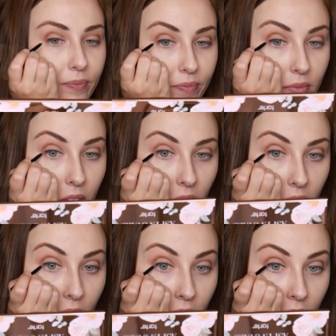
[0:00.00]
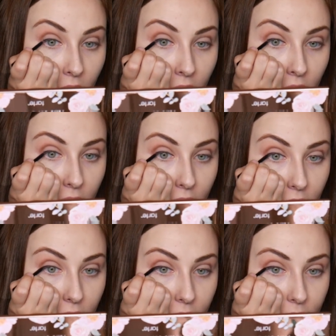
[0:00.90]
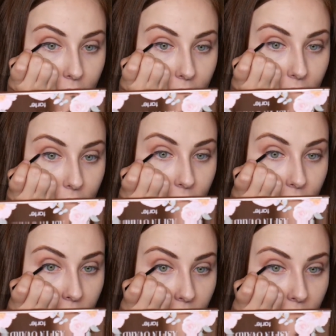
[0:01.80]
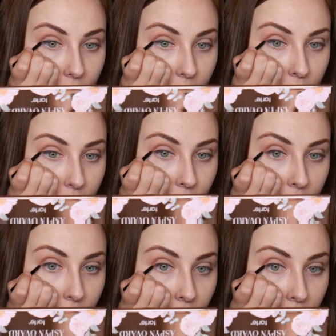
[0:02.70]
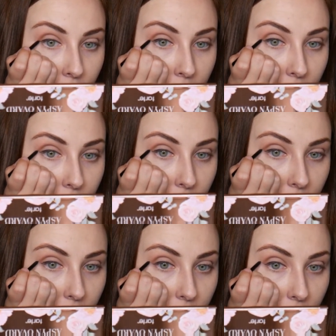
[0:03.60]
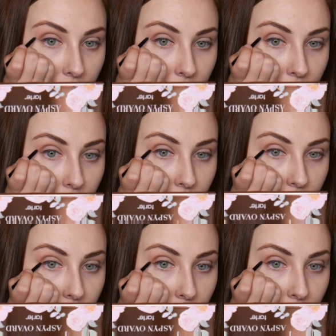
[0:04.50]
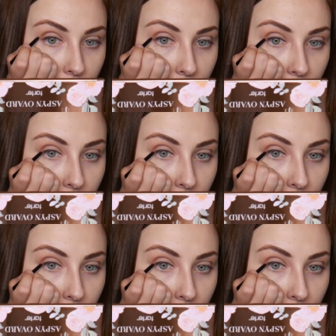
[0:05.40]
(no one is talking)